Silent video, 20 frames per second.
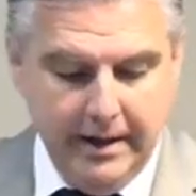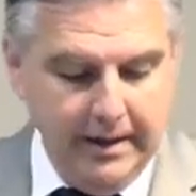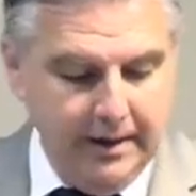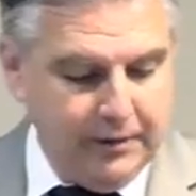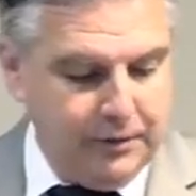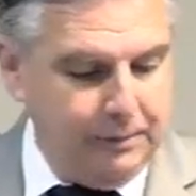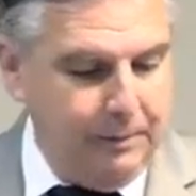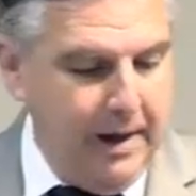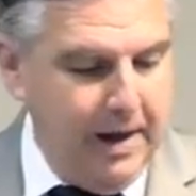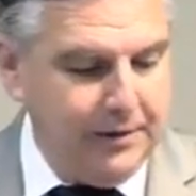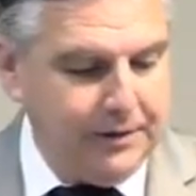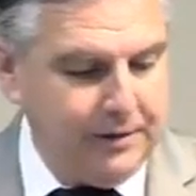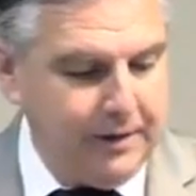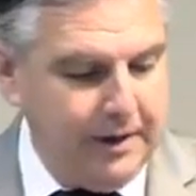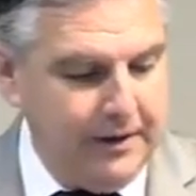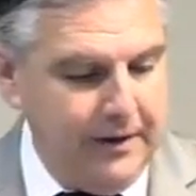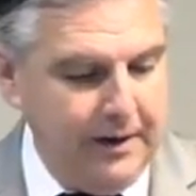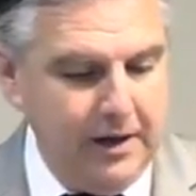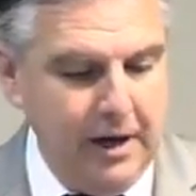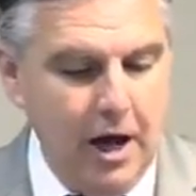especially
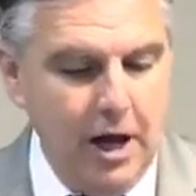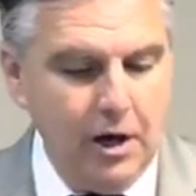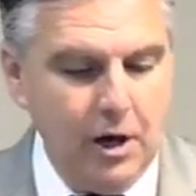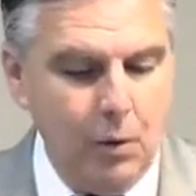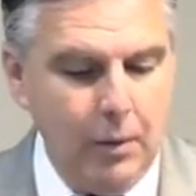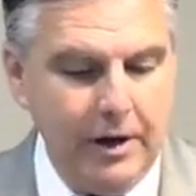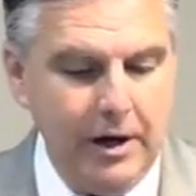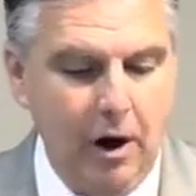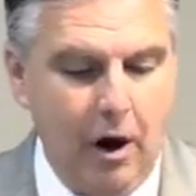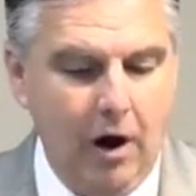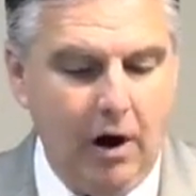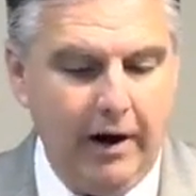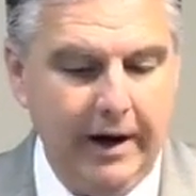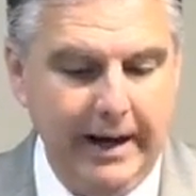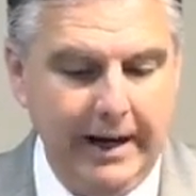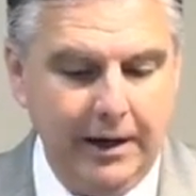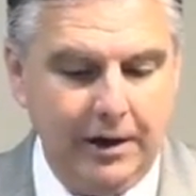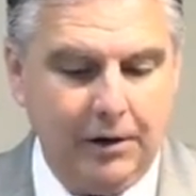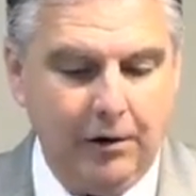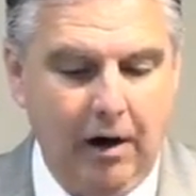the younger we are
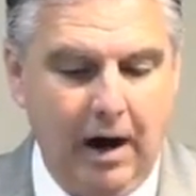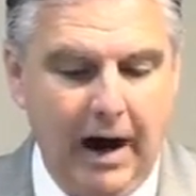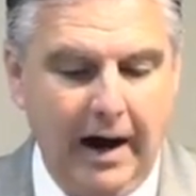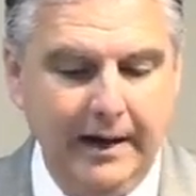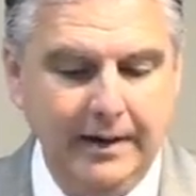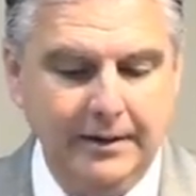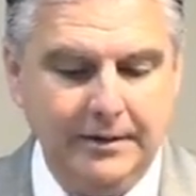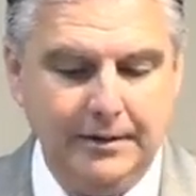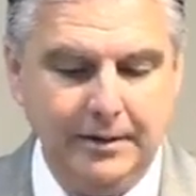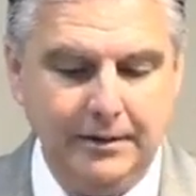in Christ